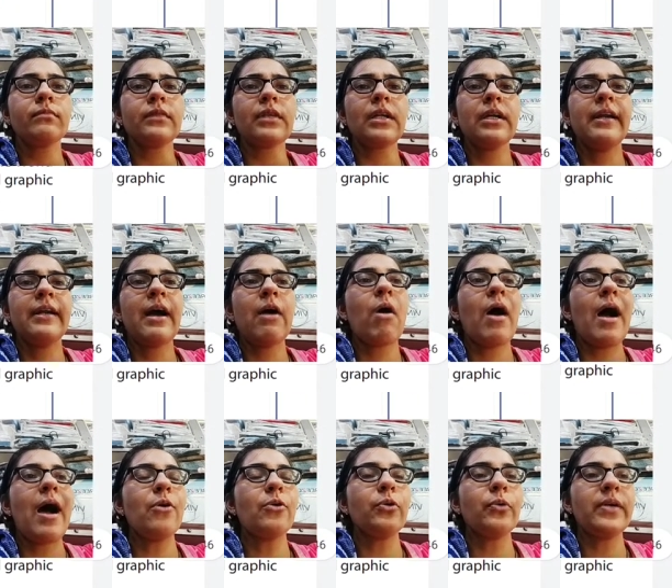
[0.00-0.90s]
Now,
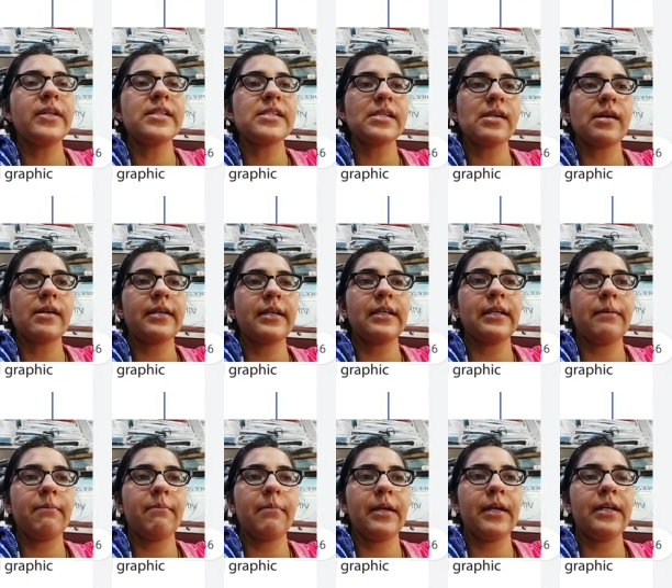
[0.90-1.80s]
how to insert an
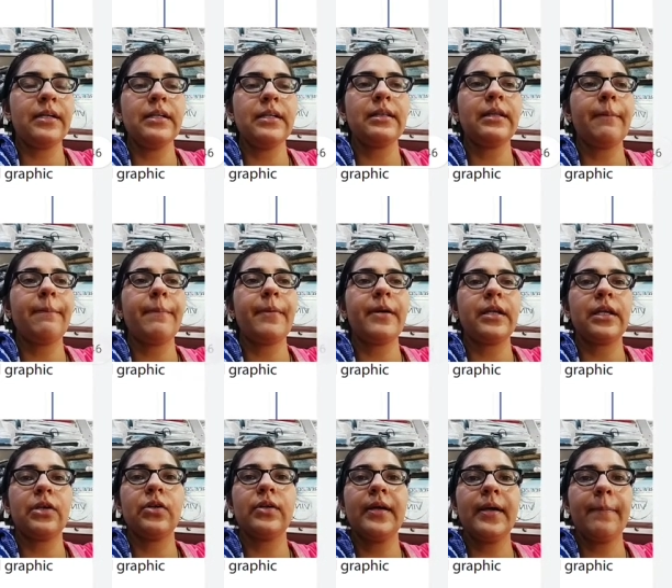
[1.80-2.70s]
image in the
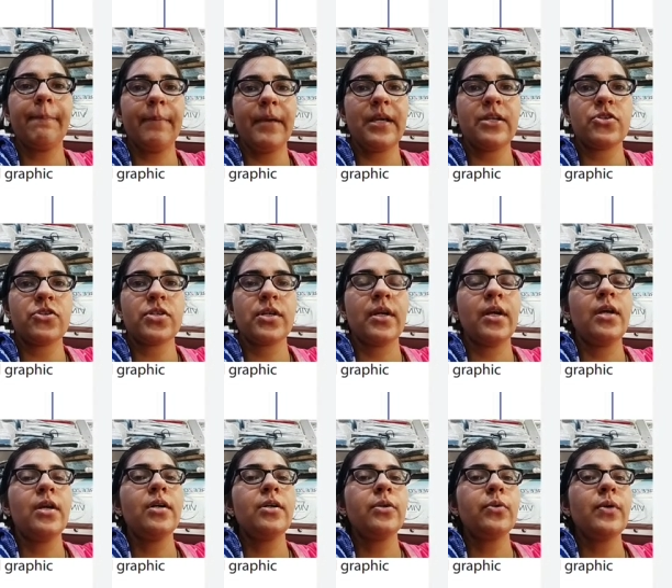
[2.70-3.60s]
particular page?
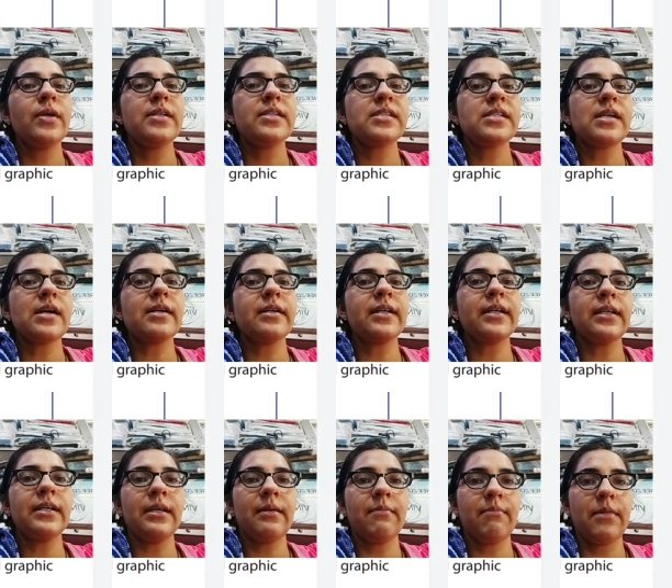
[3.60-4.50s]
To insert
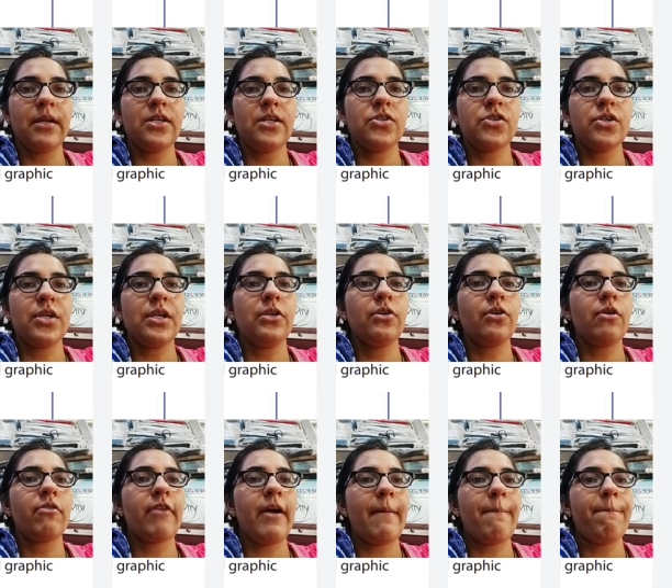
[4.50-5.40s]
an image in your
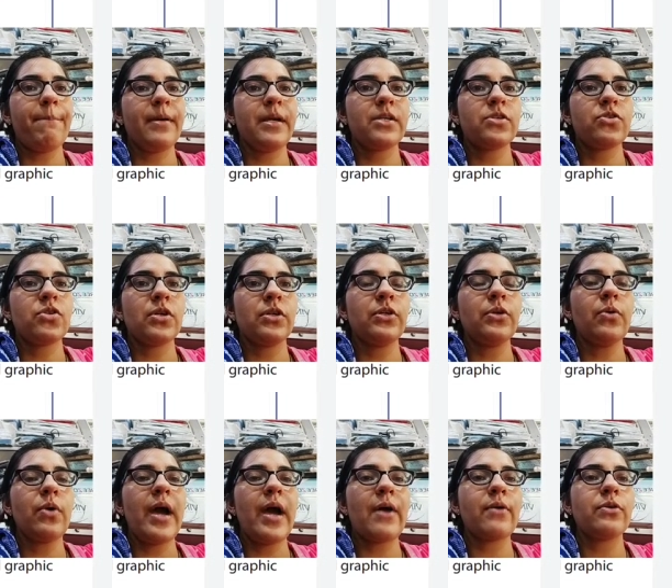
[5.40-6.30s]
web page, you
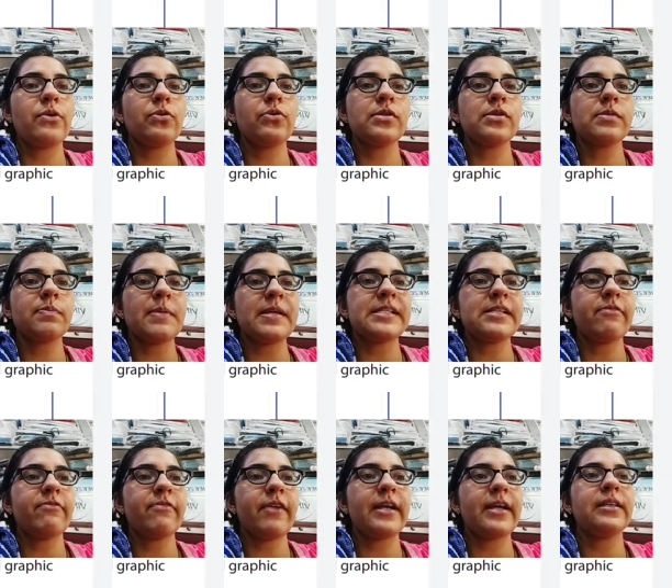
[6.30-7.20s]
have to
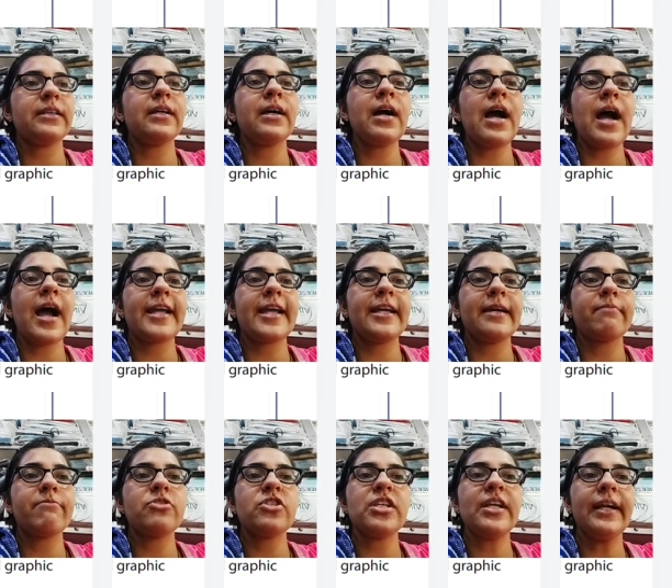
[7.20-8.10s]
specify the
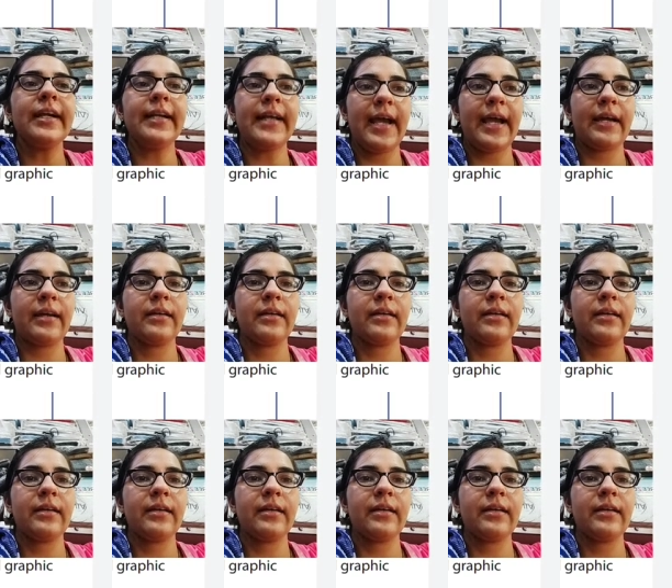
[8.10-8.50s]
img tag.